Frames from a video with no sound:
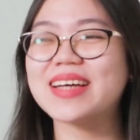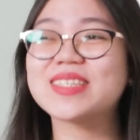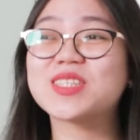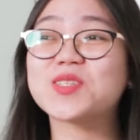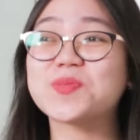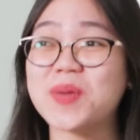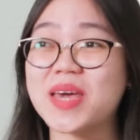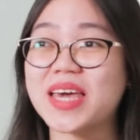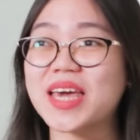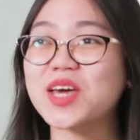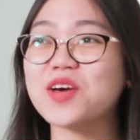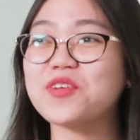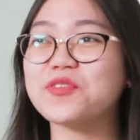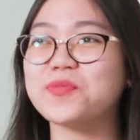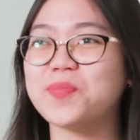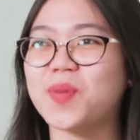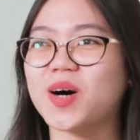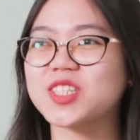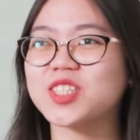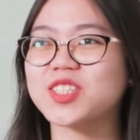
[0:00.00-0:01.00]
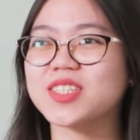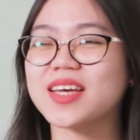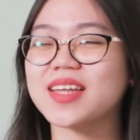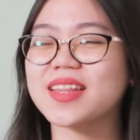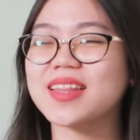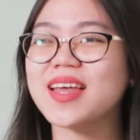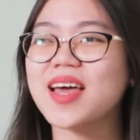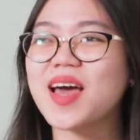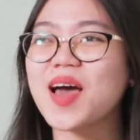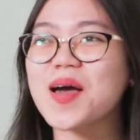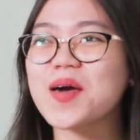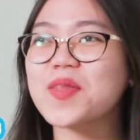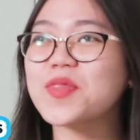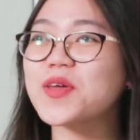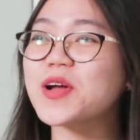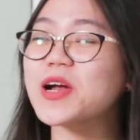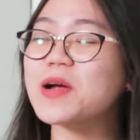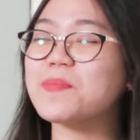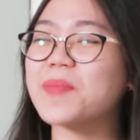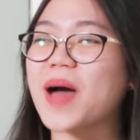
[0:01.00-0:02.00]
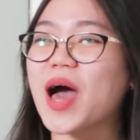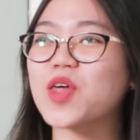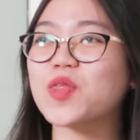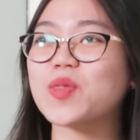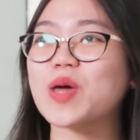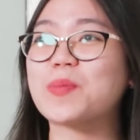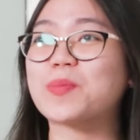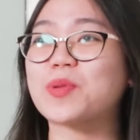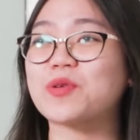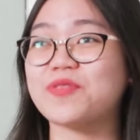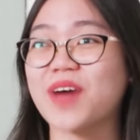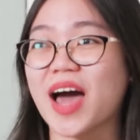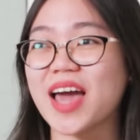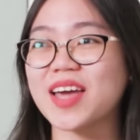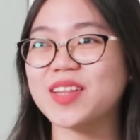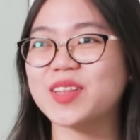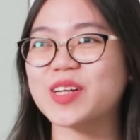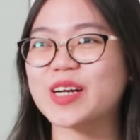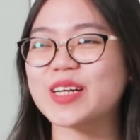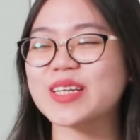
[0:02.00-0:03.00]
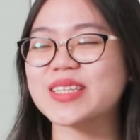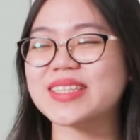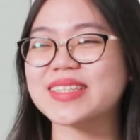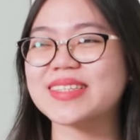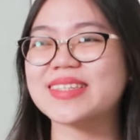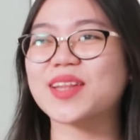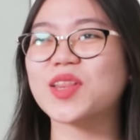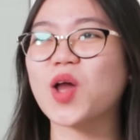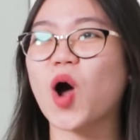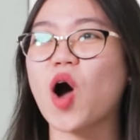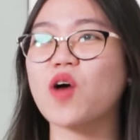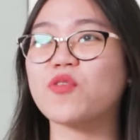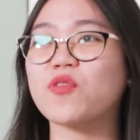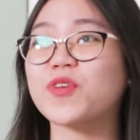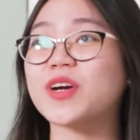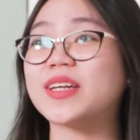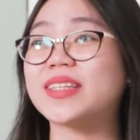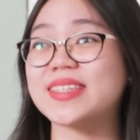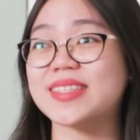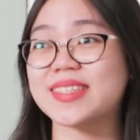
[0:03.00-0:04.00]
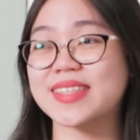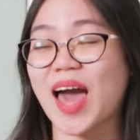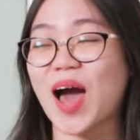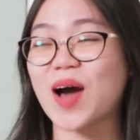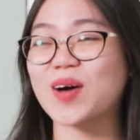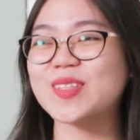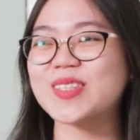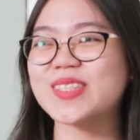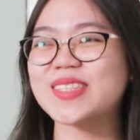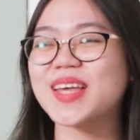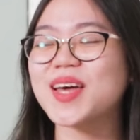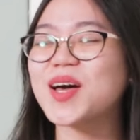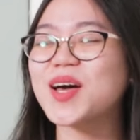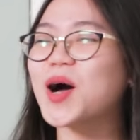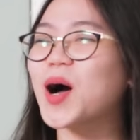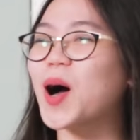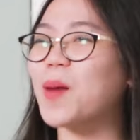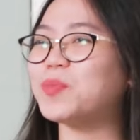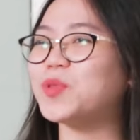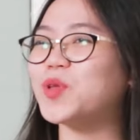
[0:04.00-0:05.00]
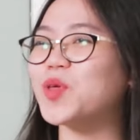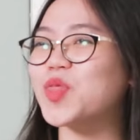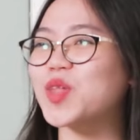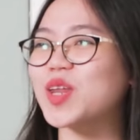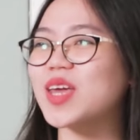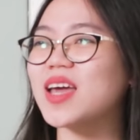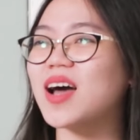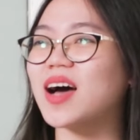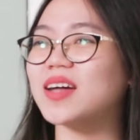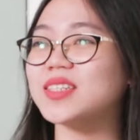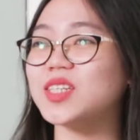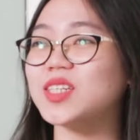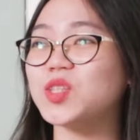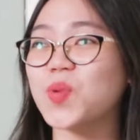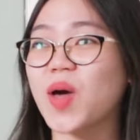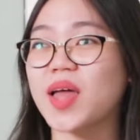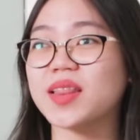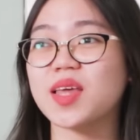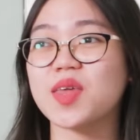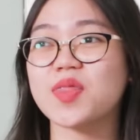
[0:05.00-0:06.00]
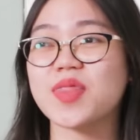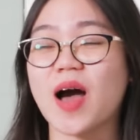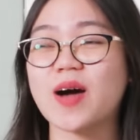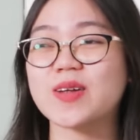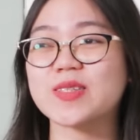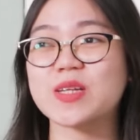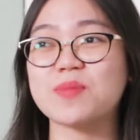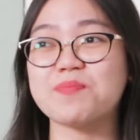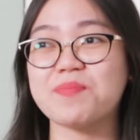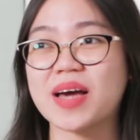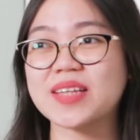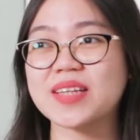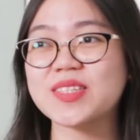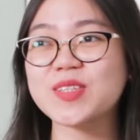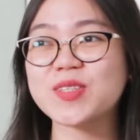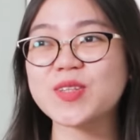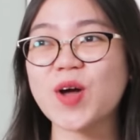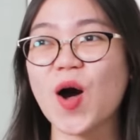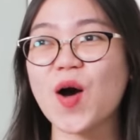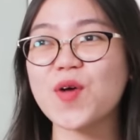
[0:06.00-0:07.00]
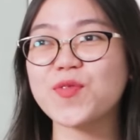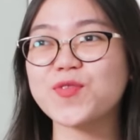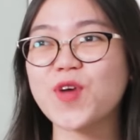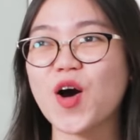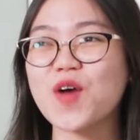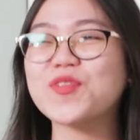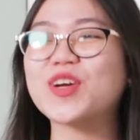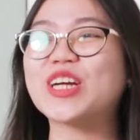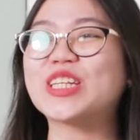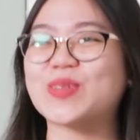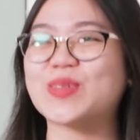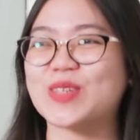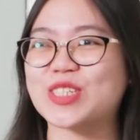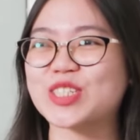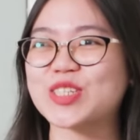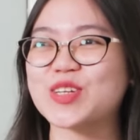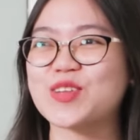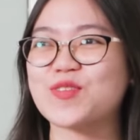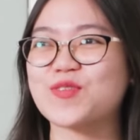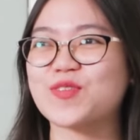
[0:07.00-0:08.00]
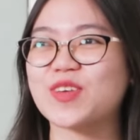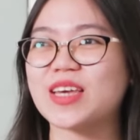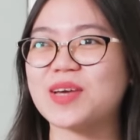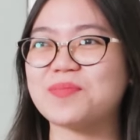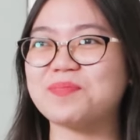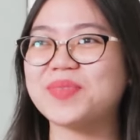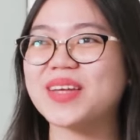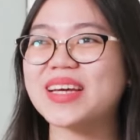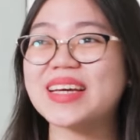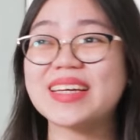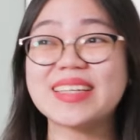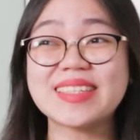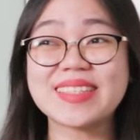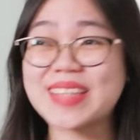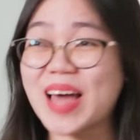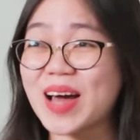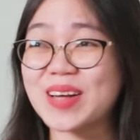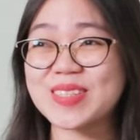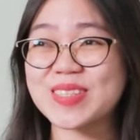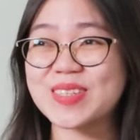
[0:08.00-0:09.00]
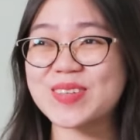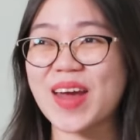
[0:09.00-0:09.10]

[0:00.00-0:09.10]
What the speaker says: Speaking of budget, there are pathway providers that offer discounts up to 320,000 pesos off of your tuition fee. Sounds